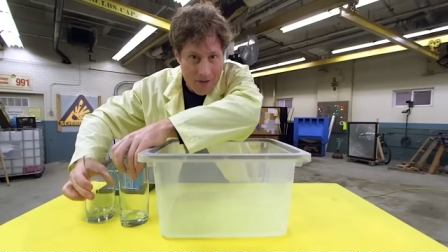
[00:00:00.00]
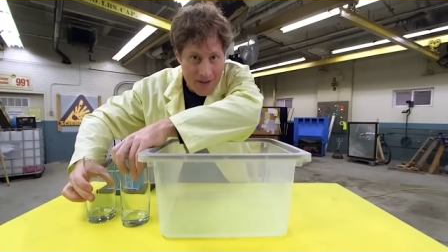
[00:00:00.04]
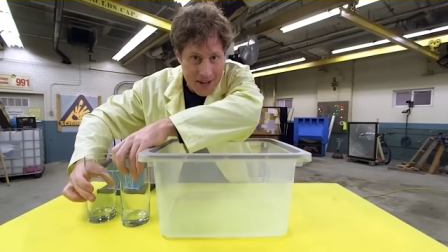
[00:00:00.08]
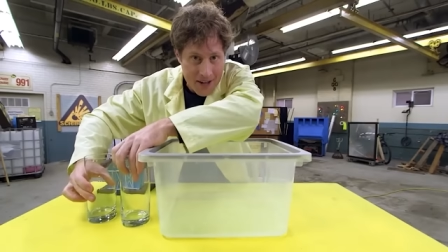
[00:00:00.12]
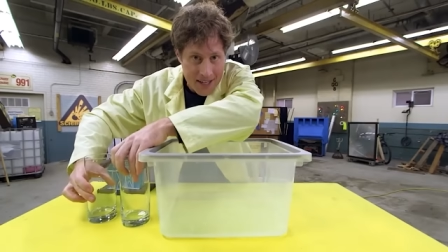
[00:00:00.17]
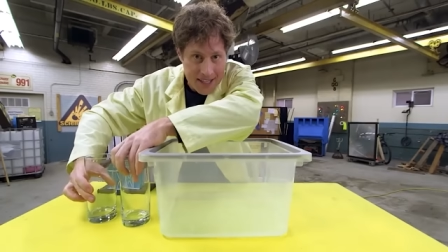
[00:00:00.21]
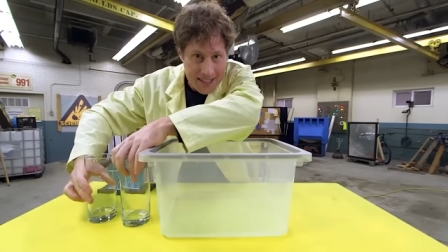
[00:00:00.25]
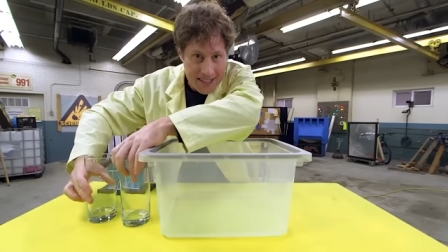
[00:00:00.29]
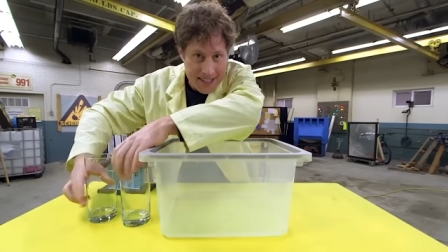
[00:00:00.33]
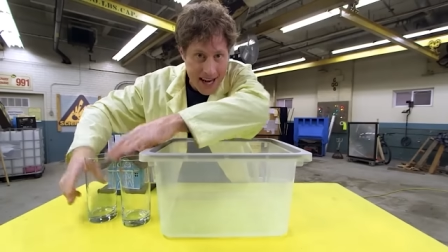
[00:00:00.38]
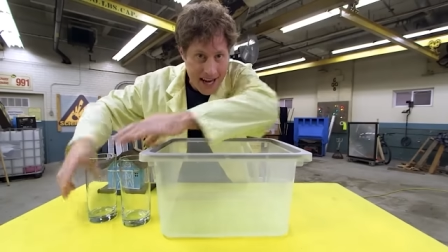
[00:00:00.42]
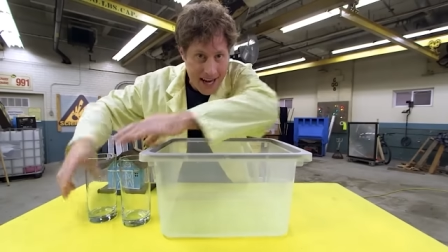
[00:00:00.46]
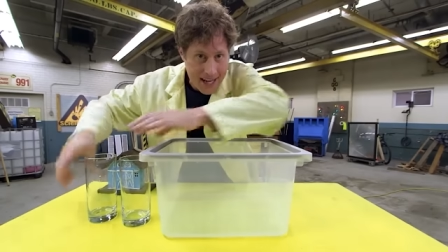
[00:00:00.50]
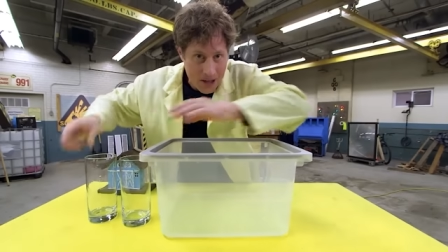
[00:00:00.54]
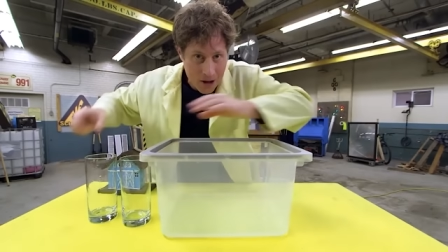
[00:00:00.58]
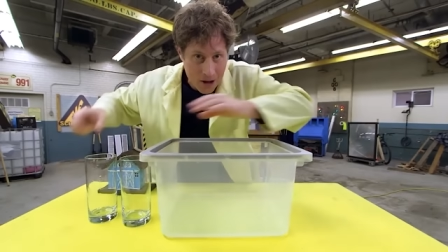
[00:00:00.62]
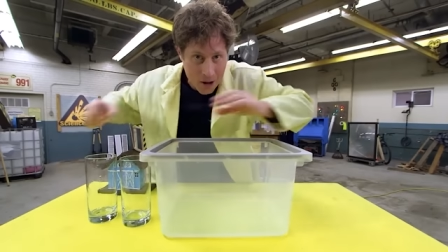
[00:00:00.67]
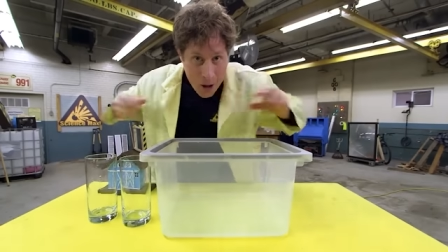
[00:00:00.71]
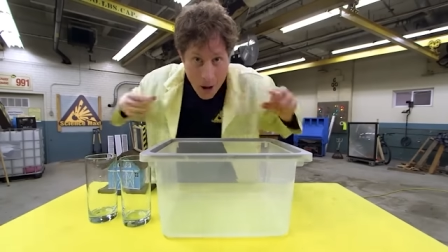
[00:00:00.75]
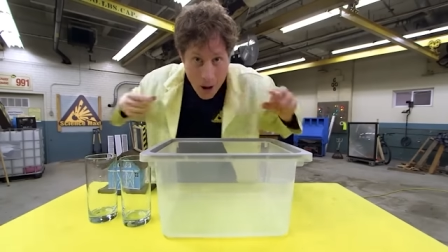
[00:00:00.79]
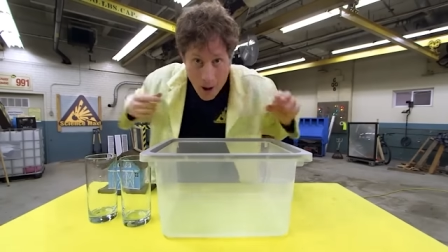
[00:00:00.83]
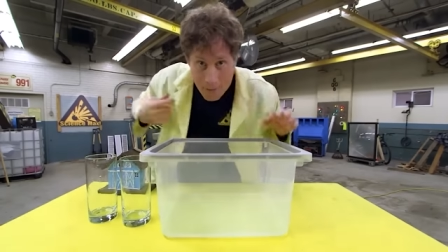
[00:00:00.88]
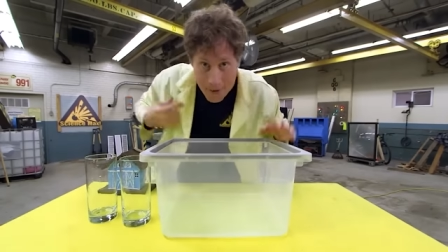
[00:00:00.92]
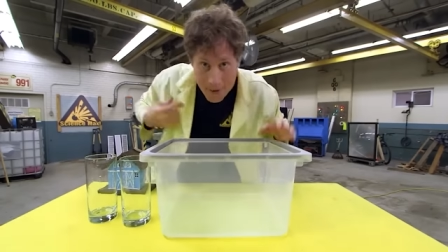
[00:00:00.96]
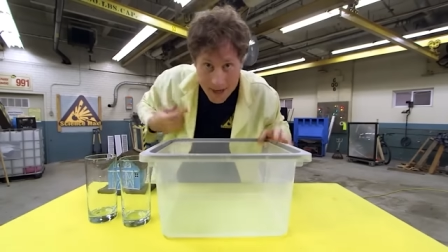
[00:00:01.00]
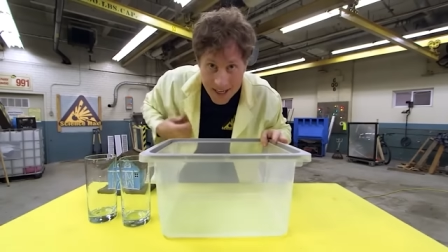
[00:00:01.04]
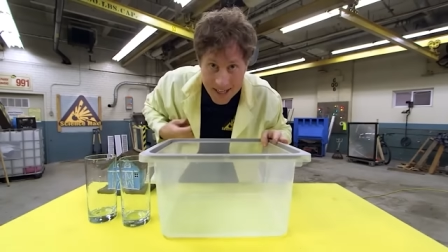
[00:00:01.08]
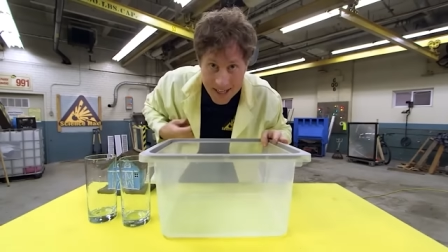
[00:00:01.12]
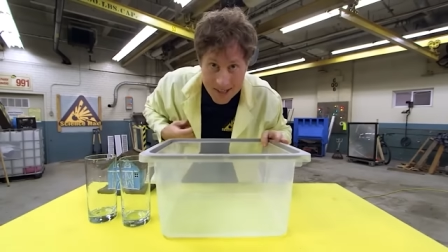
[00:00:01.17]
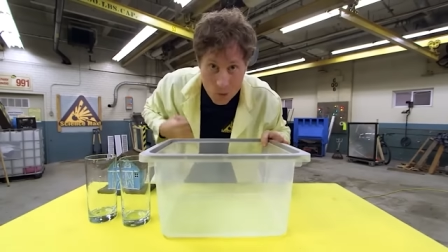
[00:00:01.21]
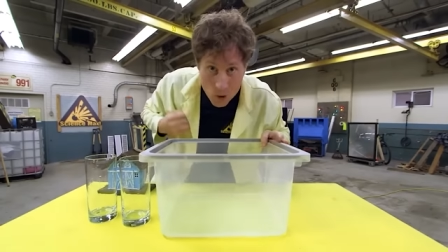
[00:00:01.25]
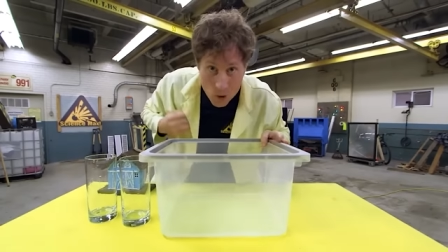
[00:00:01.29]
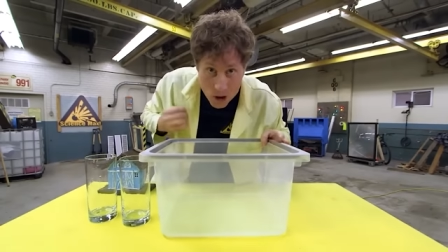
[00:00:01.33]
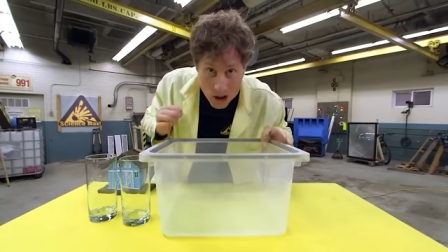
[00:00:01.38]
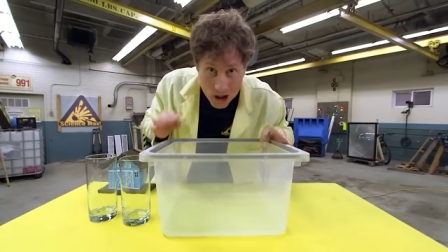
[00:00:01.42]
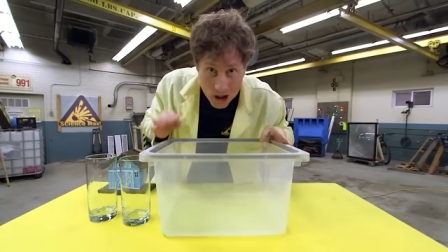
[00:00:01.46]
of the container,
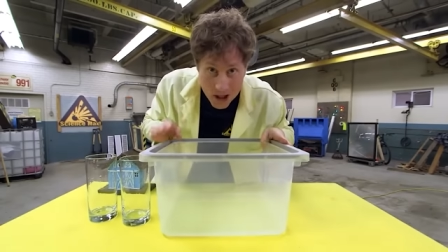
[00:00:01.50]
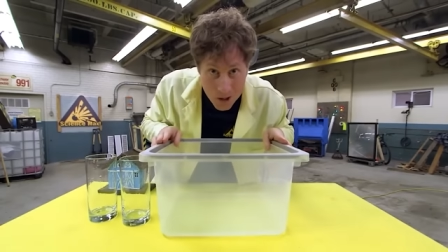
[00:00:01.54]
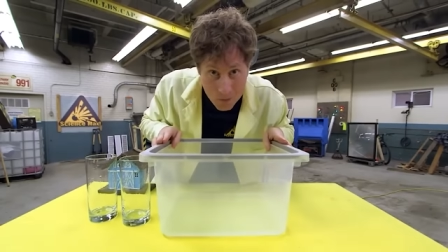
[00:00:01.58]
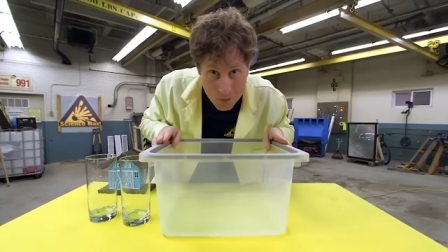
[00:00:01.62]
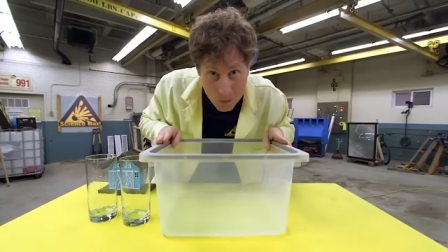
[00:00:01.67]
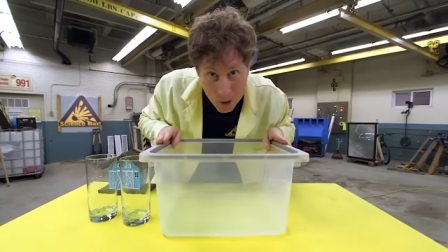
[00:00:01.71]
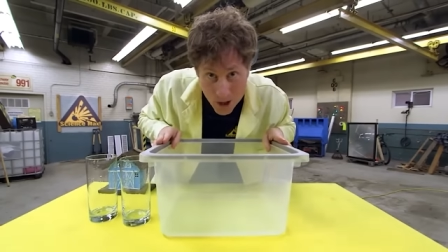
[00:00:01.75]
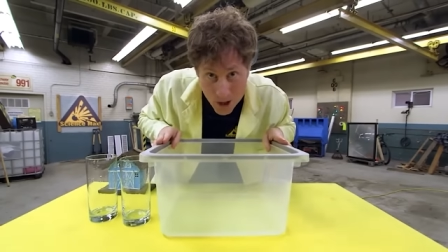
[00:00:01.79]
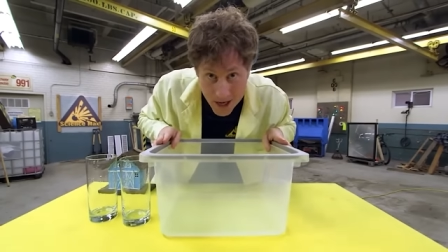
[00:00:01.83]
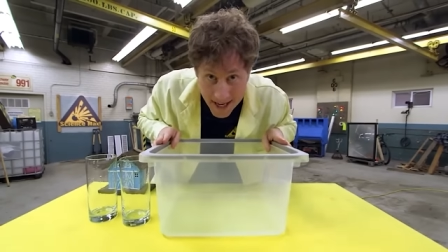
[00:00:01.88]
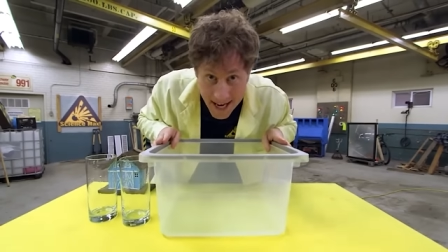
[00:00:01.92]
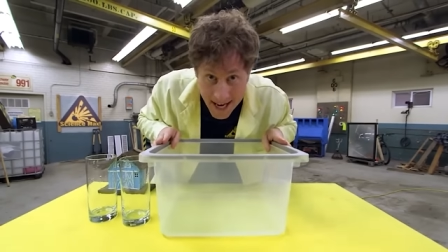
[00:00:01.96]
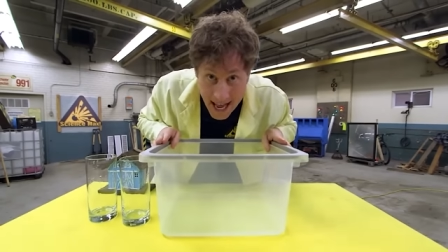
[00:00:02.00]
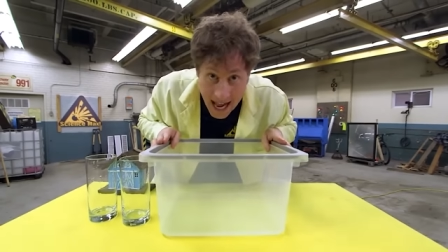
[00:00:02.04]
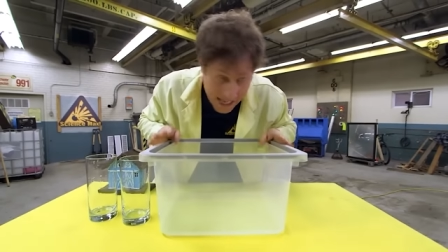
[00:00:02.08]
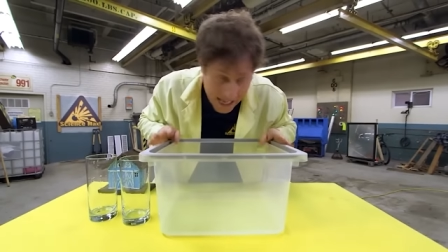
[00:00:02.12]
because what you're gonna put in